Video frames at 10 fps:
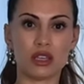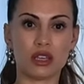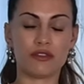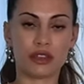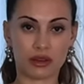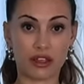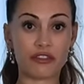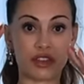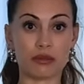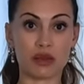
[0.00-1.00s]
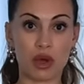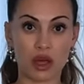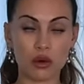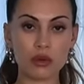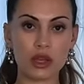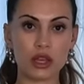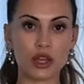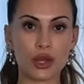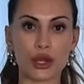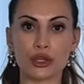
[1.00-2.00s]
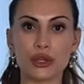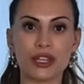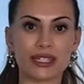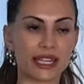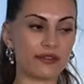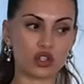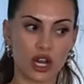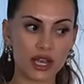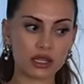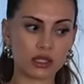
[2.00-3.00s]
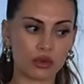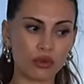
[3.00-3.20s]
if it like fit me well, a New Year's Eve dress,